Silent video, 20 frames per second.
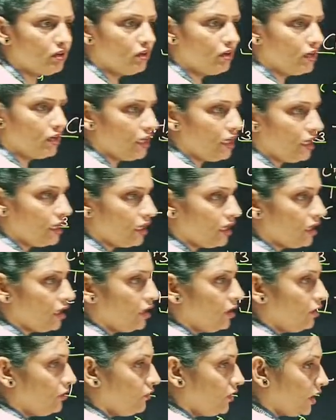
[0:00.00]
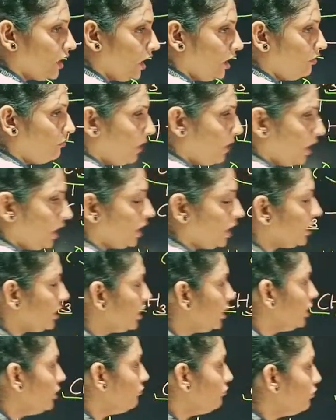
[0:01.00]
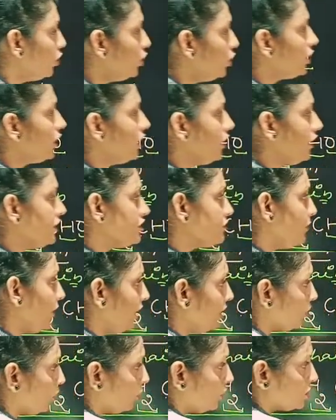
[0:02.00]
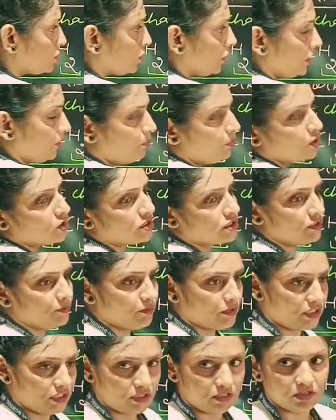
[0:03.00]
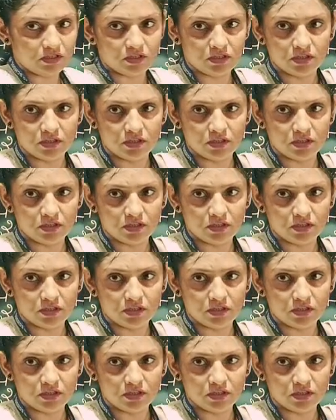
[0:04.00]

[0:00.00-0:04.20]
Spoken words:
Okay, we can make more arrangement also if possible.